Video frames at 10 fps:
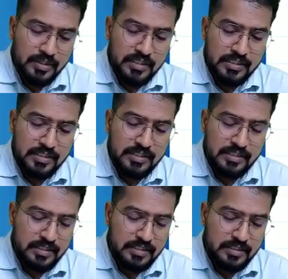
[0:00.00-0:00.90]

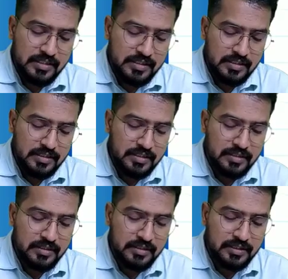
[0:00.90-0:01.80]
6th
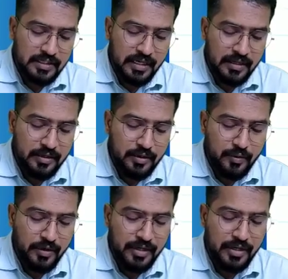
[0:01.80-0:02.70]
Jan
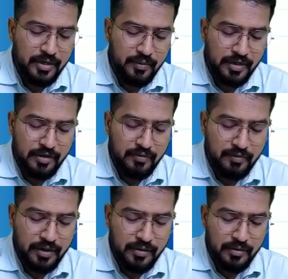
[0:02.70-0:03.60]

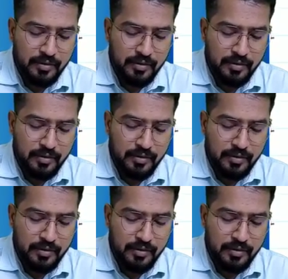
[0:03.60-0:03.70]
2025